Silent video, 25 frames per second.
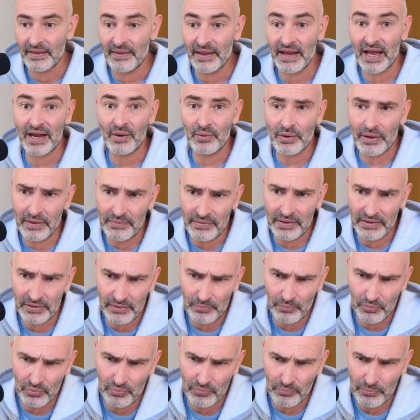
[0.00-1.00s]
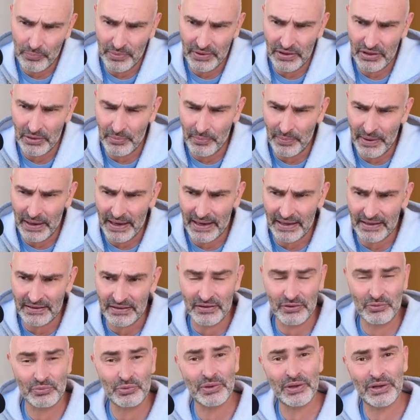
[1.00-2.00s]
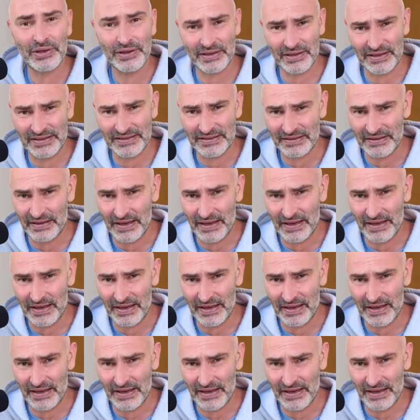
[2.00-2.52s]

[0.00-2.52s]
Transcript: However, the move bishop a3 isn't